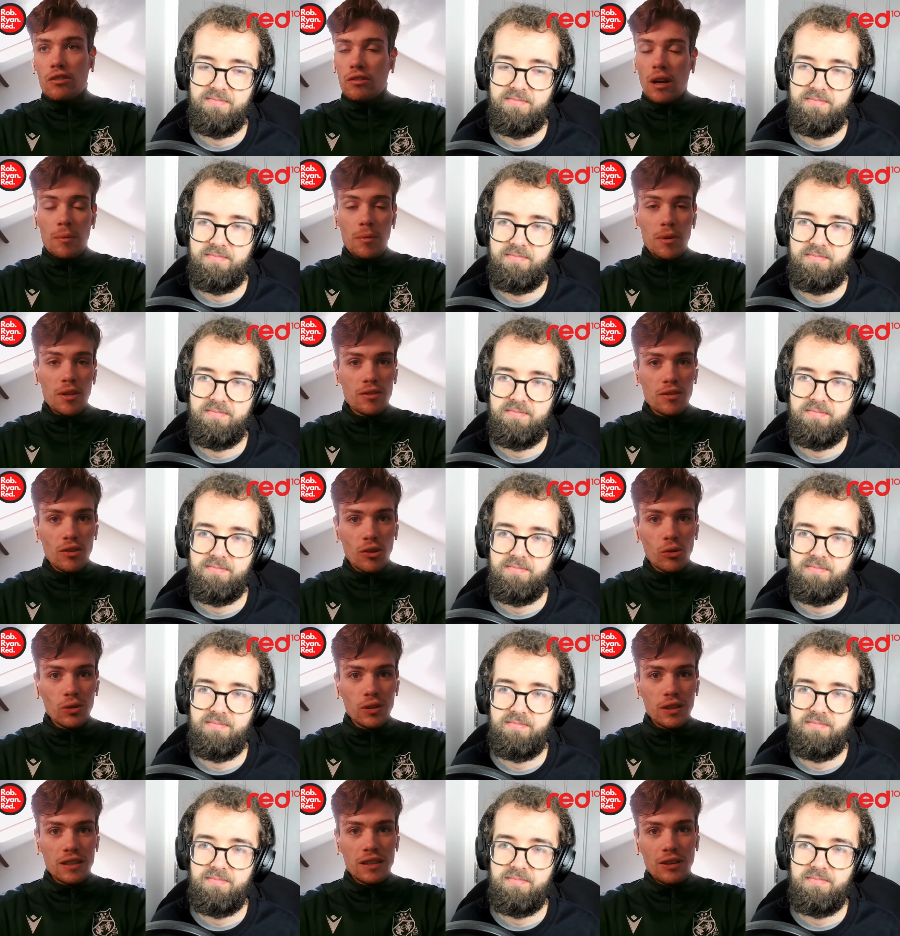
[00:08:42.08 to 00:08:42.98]
Speaker 1: I mean,
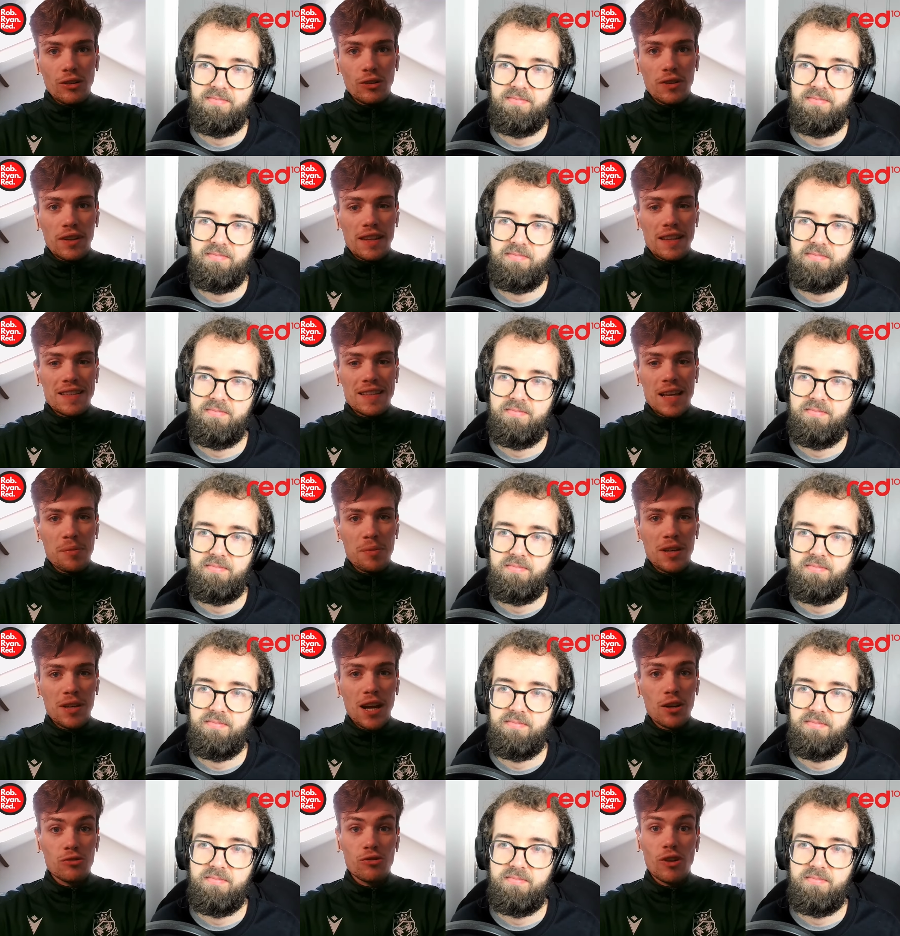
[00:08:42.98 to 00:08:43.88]
all all that needs to
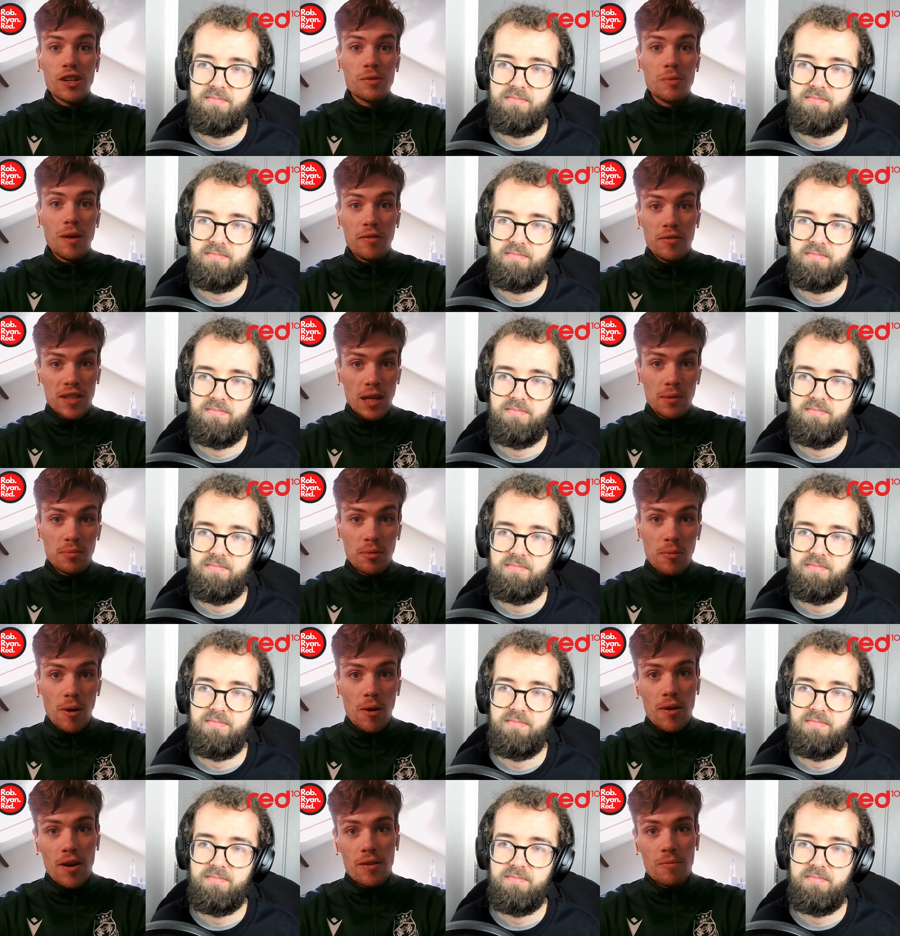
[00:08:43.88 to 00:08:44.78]
happen now is Wrexham have to get
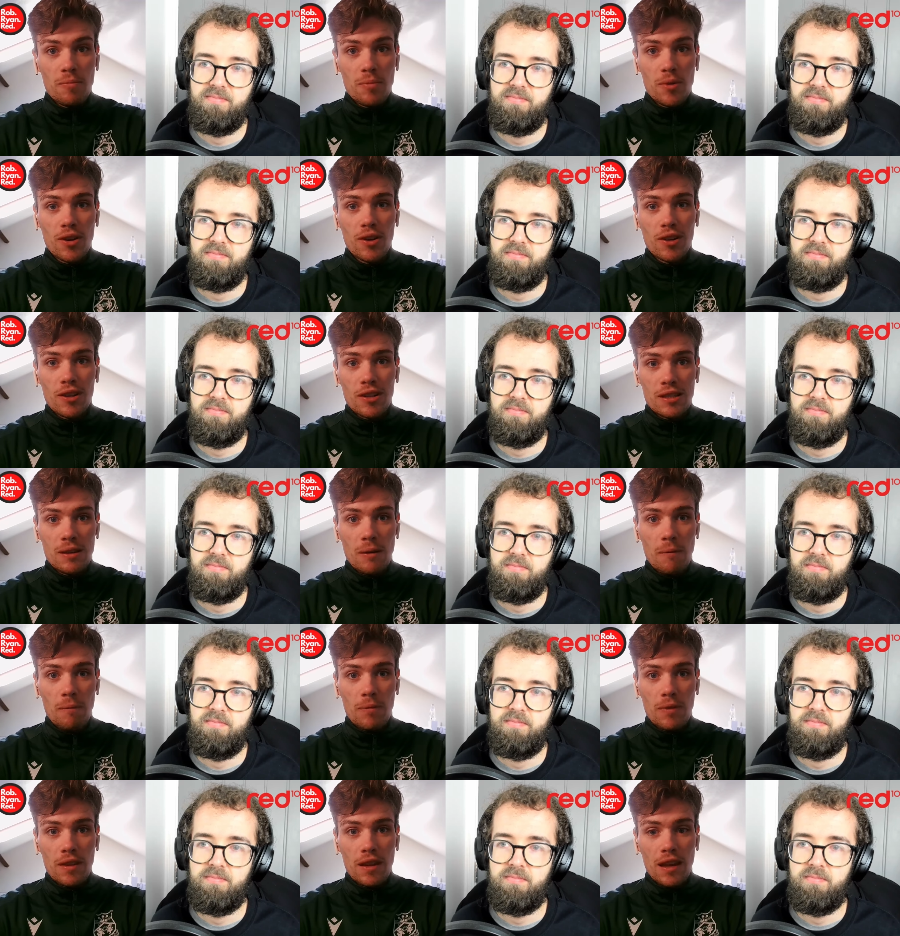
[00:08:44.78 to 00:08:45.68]
promoted because
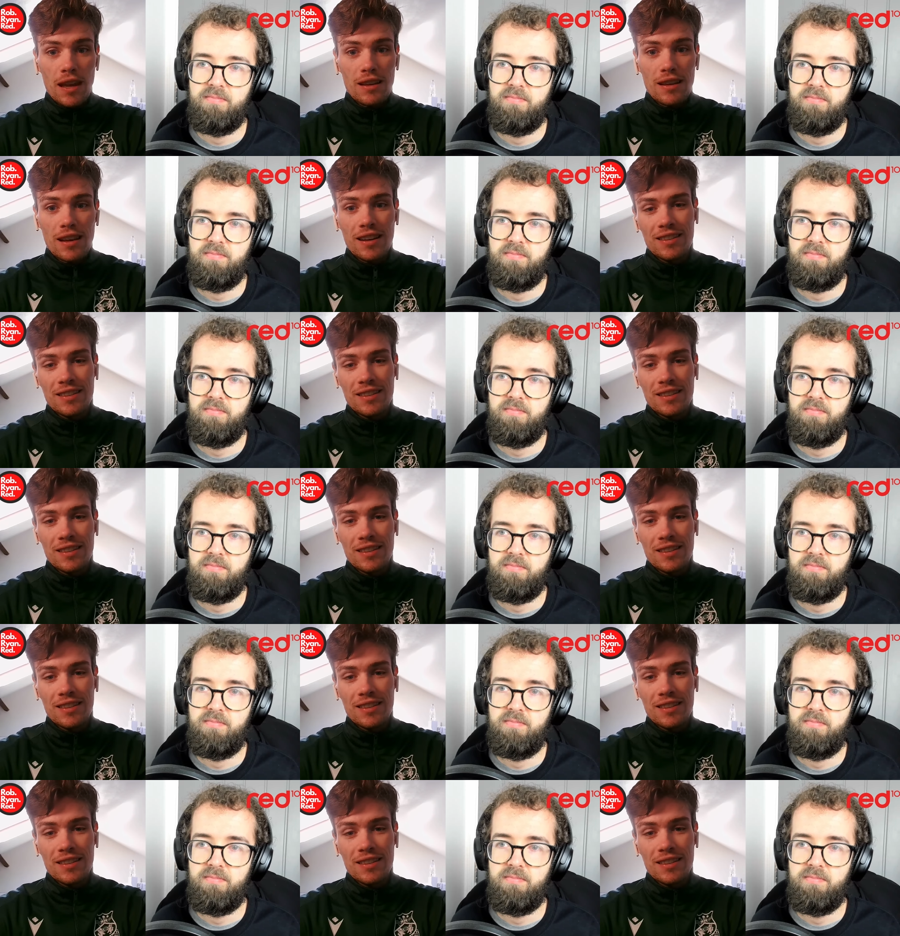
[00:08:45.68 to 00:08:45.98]
it,